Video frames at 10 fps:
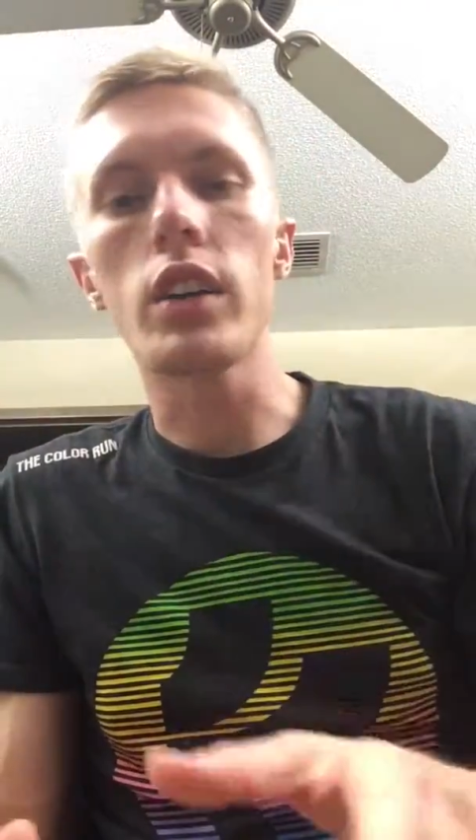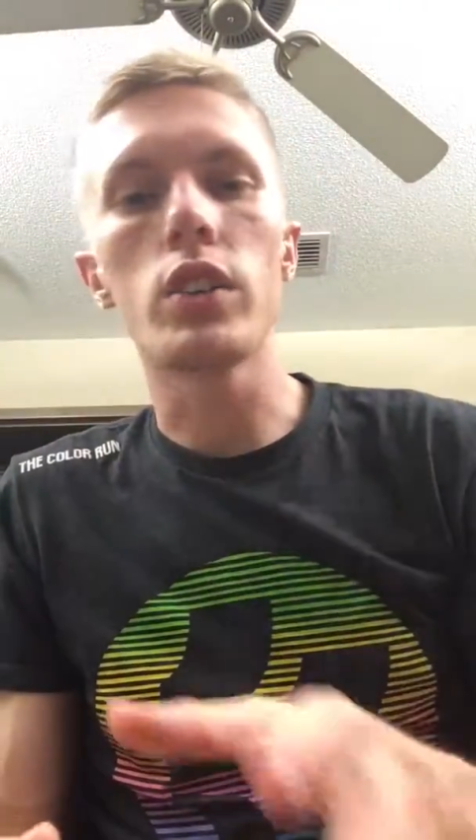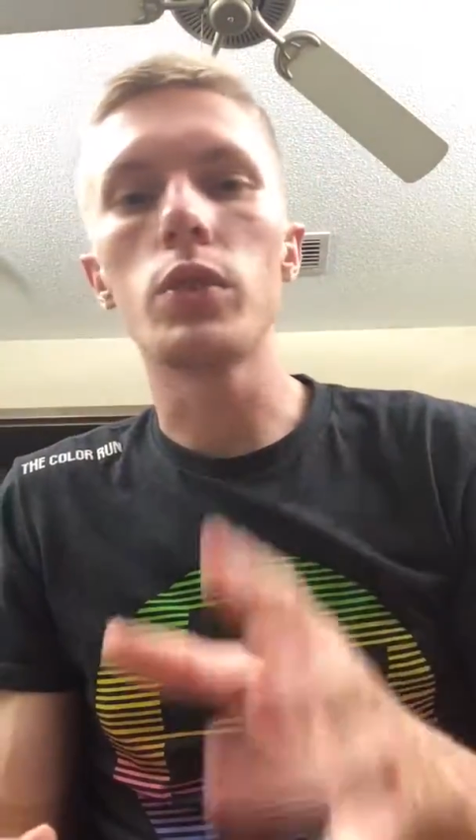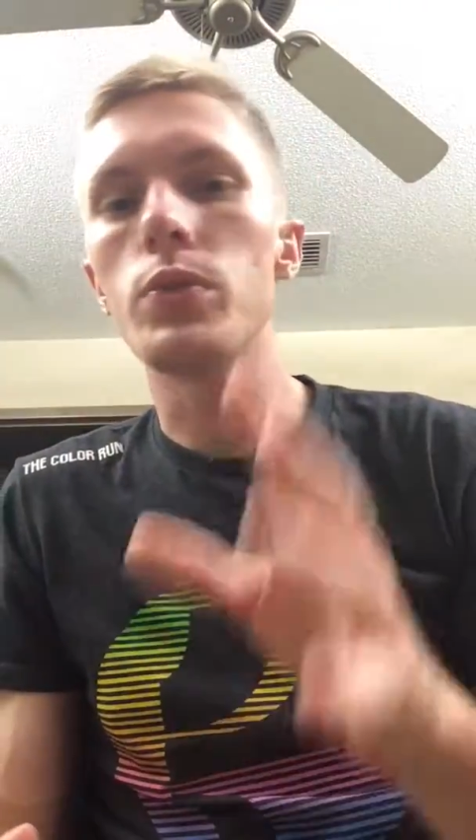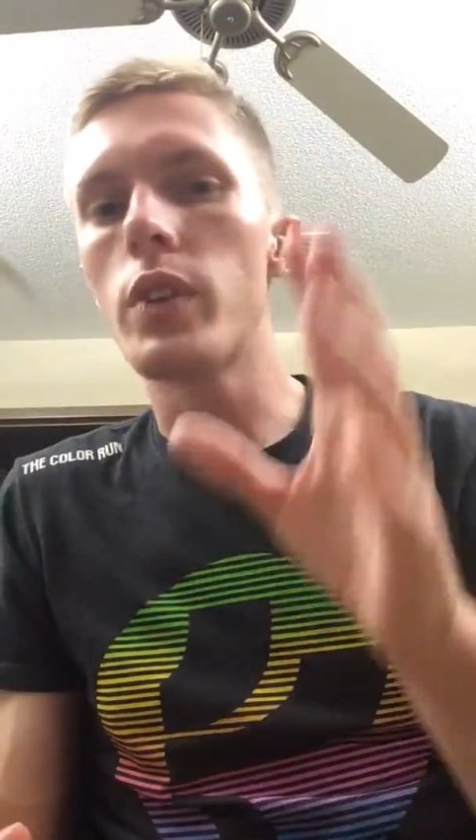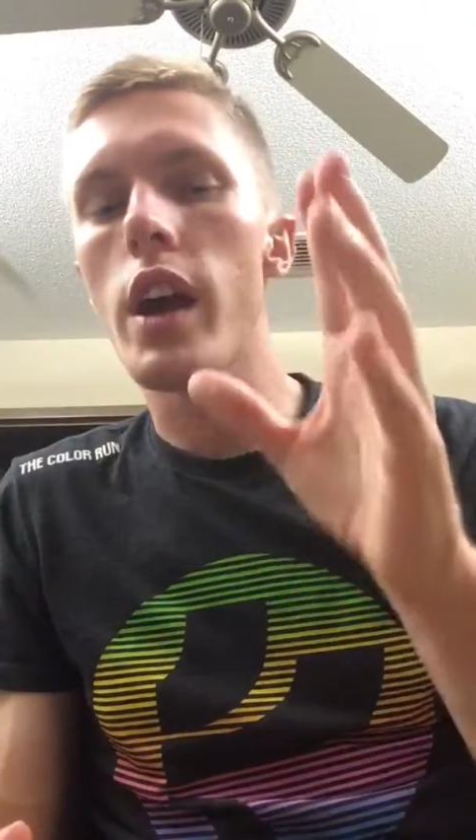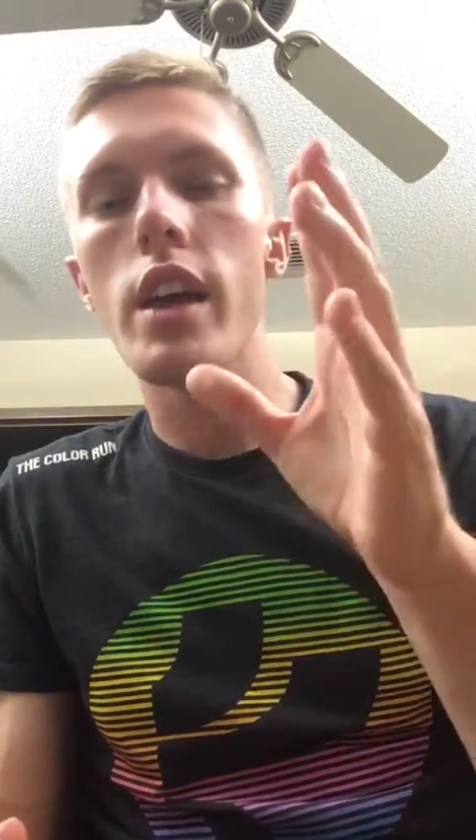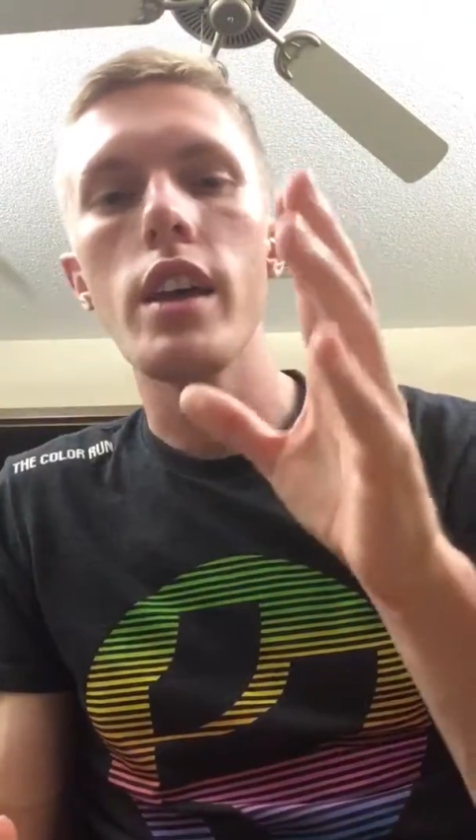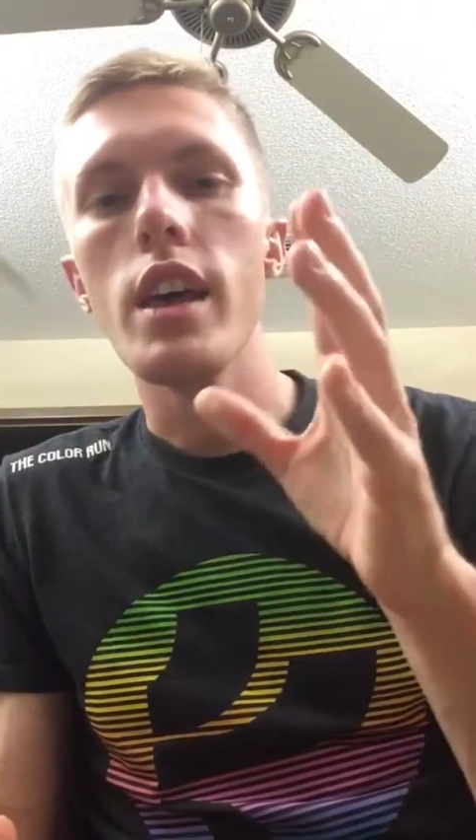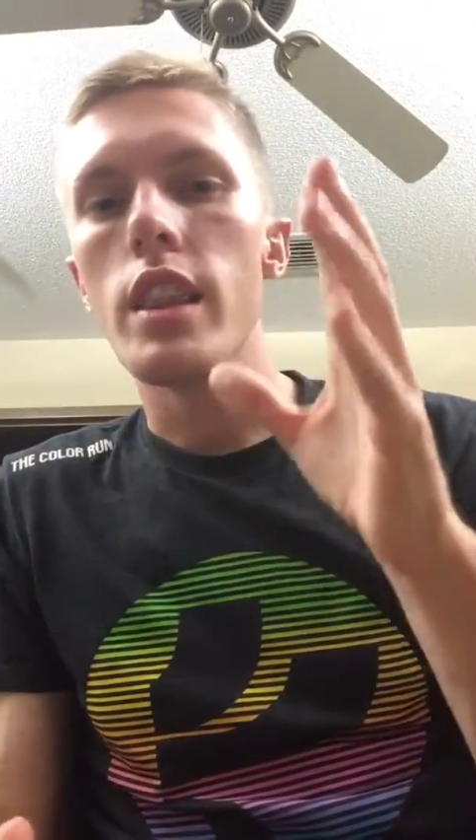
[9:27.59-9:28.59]

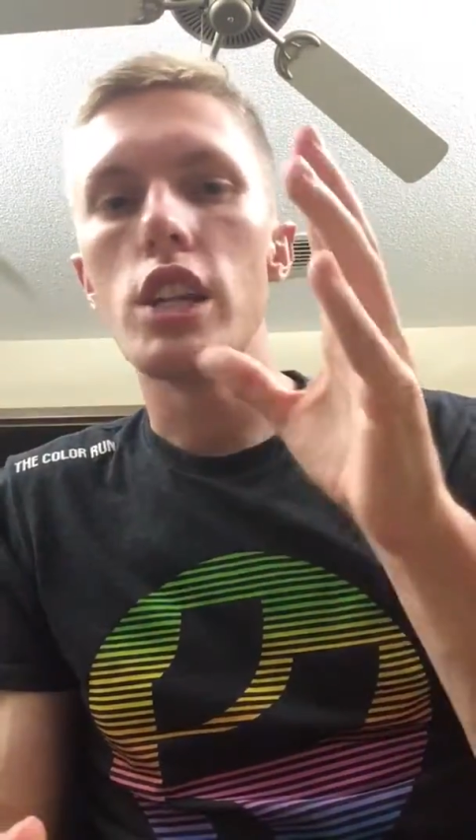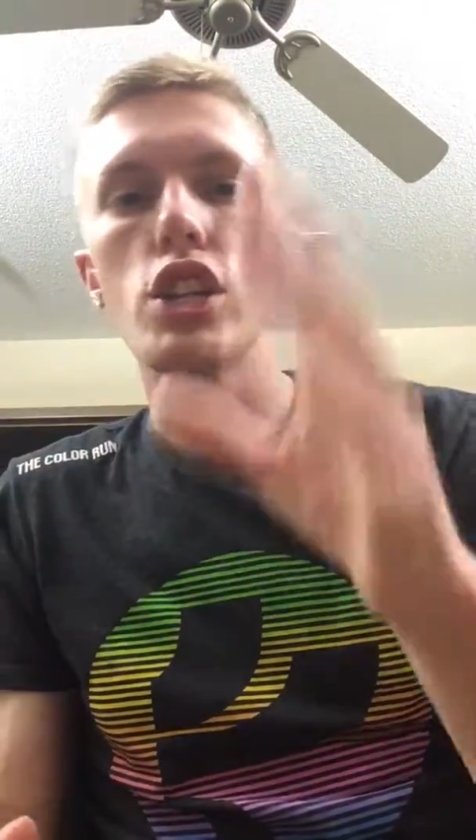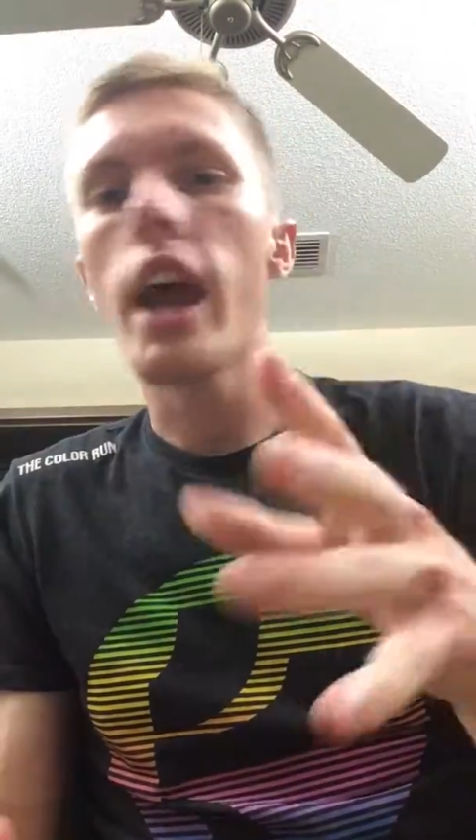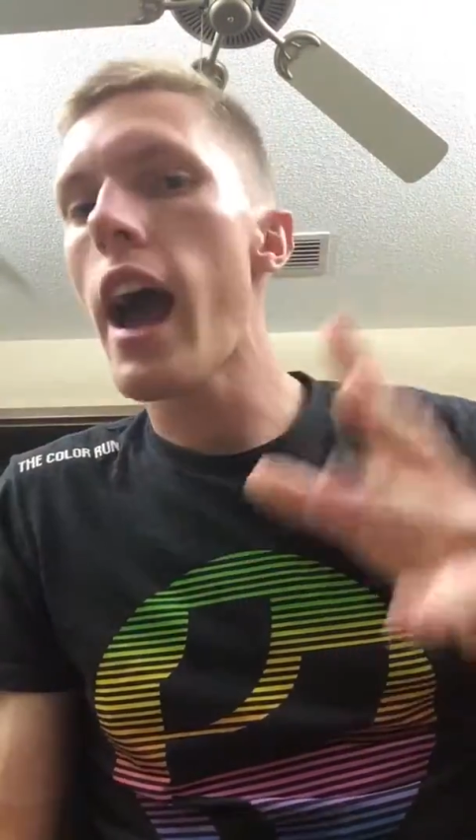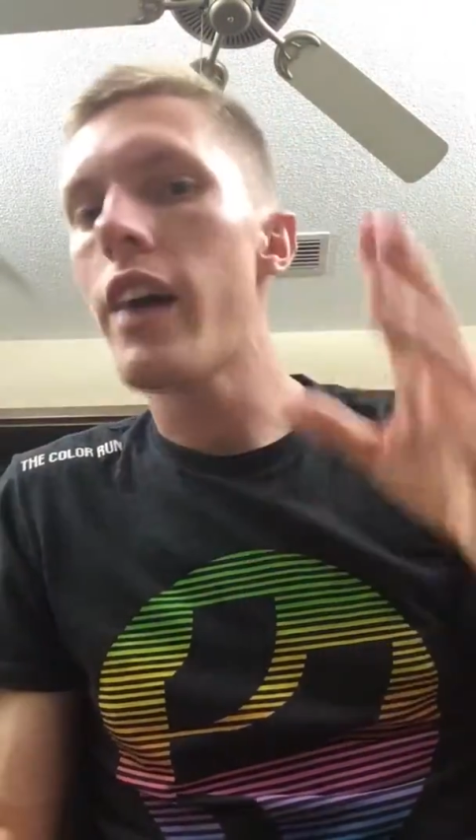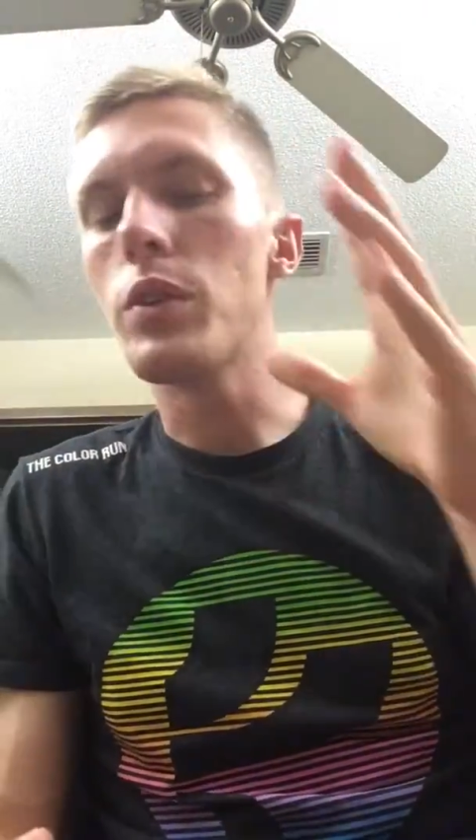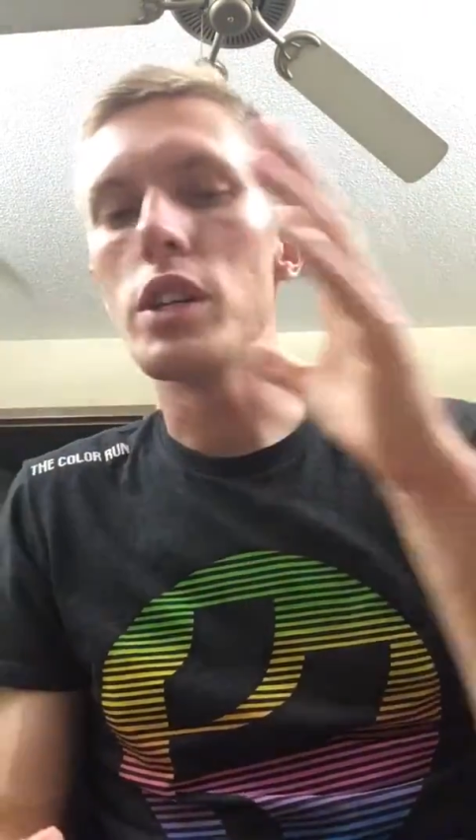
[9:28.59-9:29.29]
girlfriend that you have,